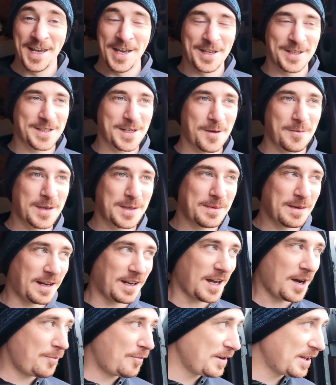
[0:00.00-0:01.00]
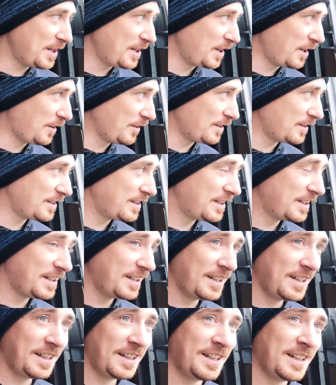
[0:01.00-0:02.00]
So wish me luck. I'll bring you along.
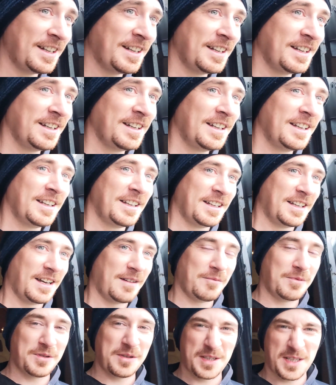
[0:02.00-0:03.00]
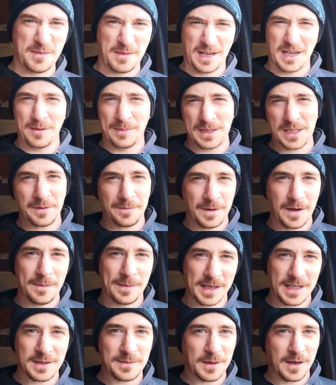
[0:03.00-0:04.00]
And we'll do a little bits of
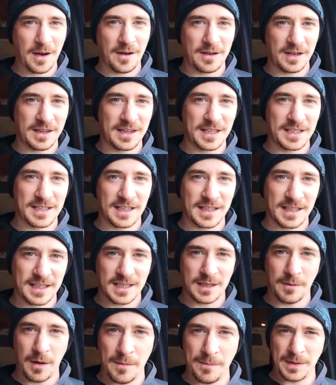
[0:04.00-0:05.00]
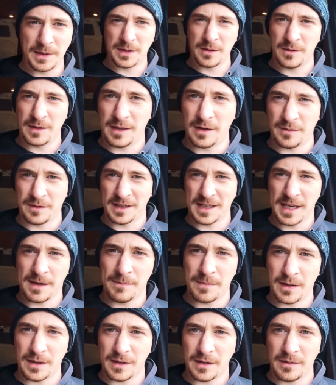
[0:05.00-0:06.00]
filming as we're going and things like this. I won't be doing it on the
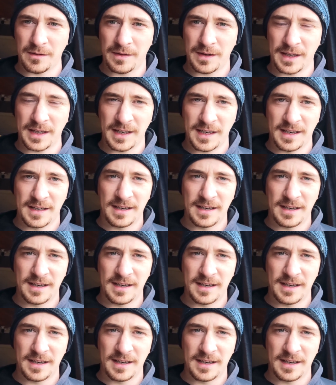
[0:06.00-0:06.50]
gimbal, I don't think.